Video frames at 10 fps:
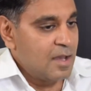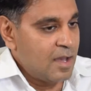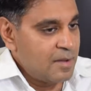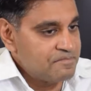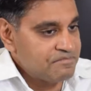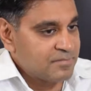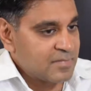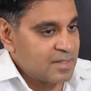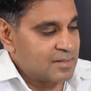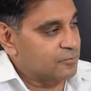
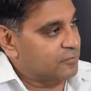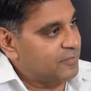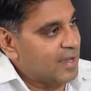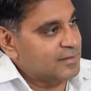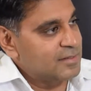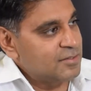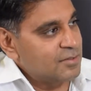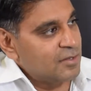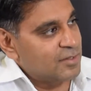There's a little fact. Did you know